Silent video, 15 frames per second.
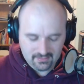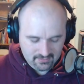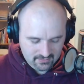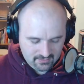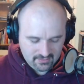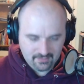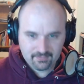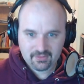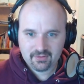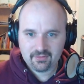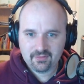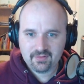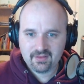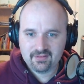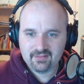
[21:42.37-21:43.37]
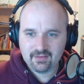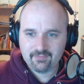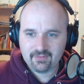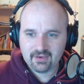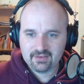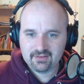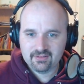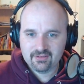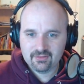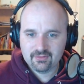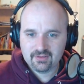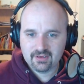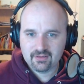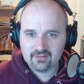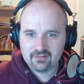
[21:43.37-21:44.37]
A couple other things I forgot to do
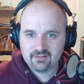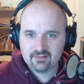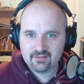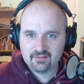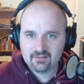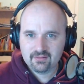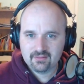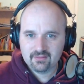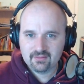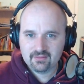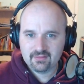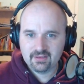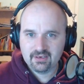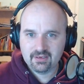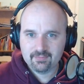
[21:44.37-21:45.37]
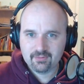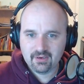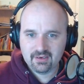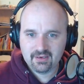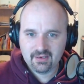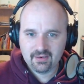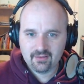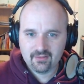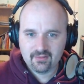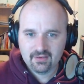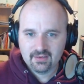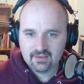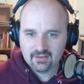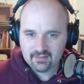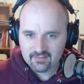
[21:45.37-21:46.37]
that I'll clean up right here.
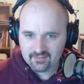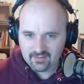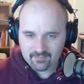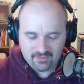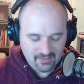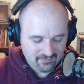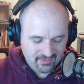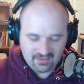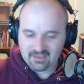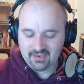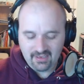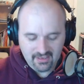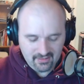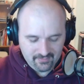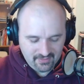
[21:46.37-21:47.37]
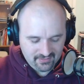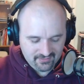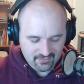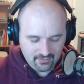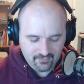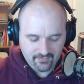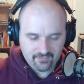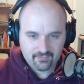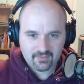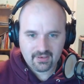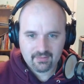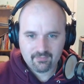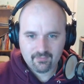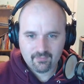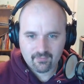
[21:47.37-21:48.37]
Sometimes I get ahead of myself when
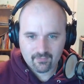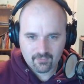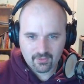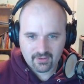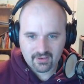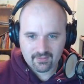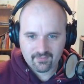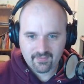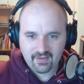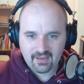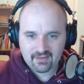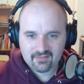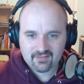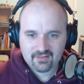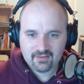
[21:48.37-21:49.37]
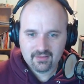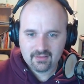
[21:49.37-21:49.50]
I'm working fast.